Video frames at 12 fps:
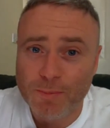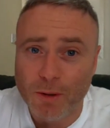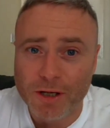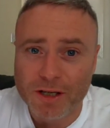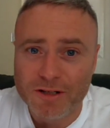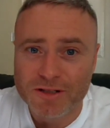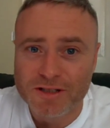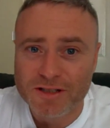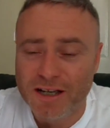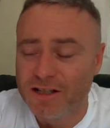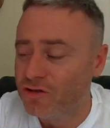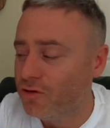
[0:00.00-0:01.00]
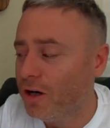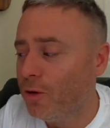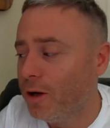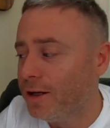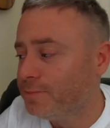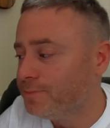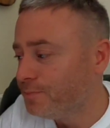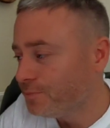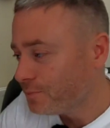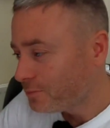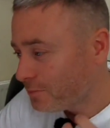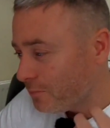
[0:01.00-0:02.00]
the spikiness is there straight away.
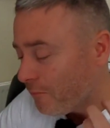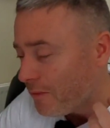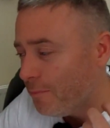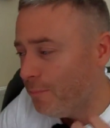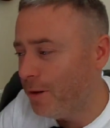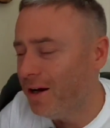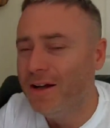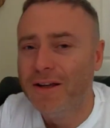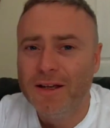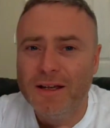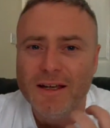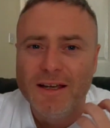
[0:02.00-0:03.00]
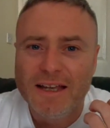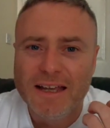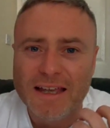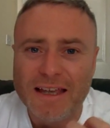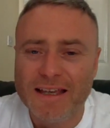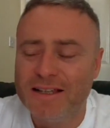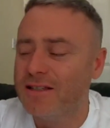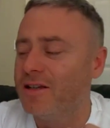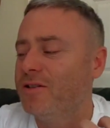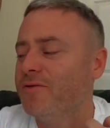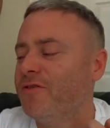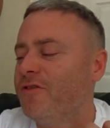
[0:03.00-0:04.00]
But it is
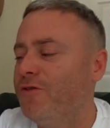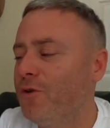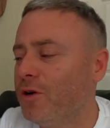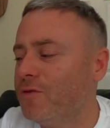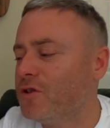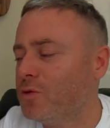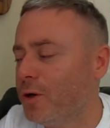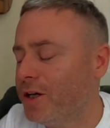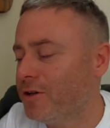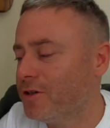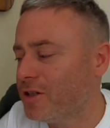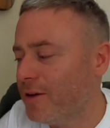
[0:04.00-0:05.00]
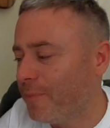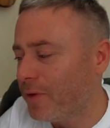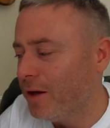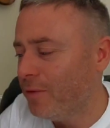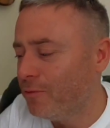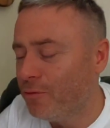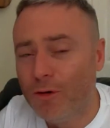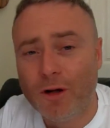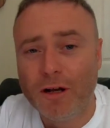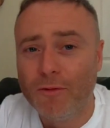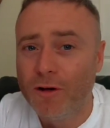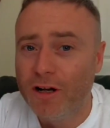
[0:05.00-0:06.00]
full of sweetness. It
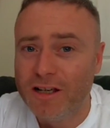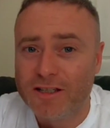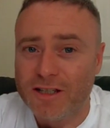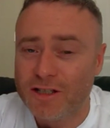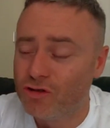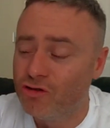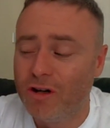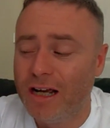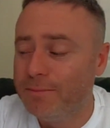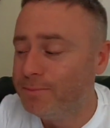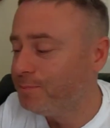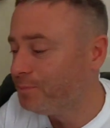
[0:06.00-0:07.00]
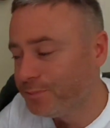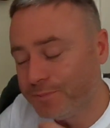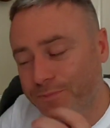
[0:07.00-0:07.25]
really, really is. This dram,